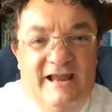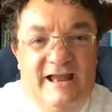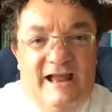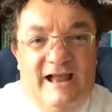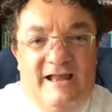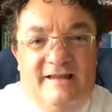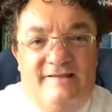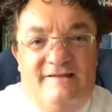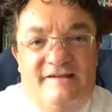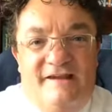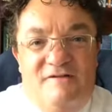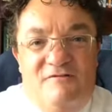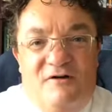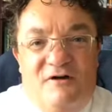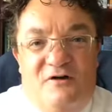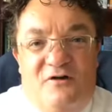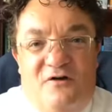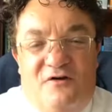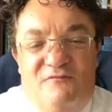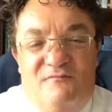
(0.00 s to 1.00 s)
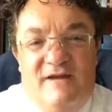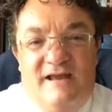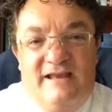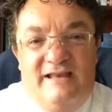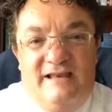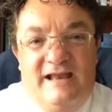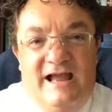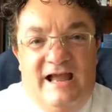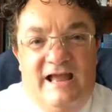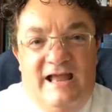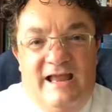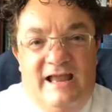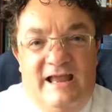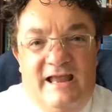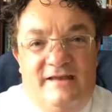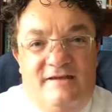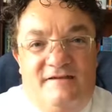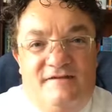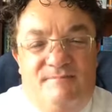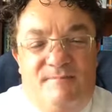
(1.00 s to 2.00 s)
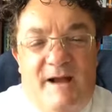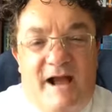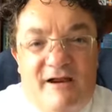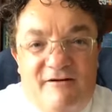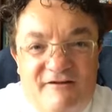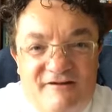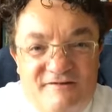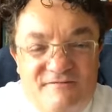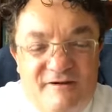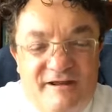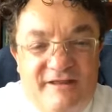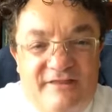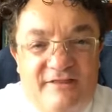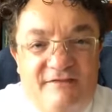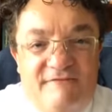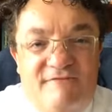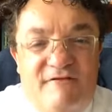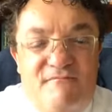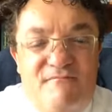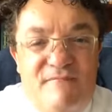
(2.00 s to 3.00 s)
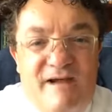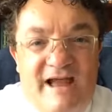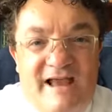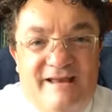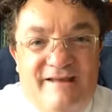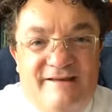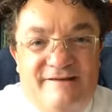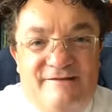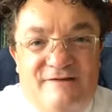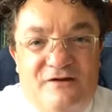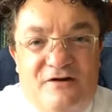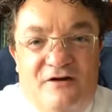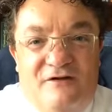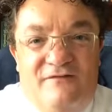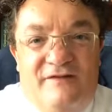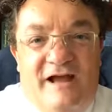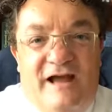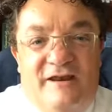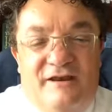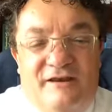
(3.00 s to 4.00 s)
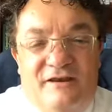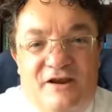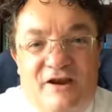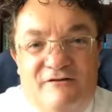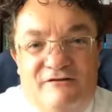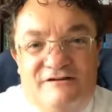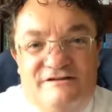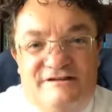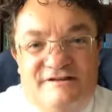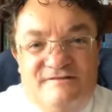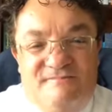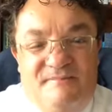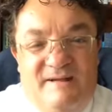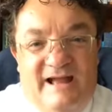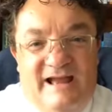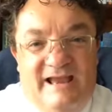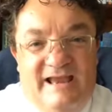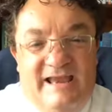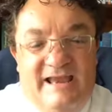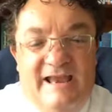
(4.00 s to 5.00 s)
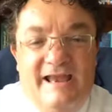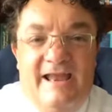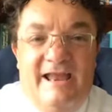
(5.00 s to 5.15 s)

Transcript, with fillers: and see what God might uh, inspire us with, remind us of, and encourage us by.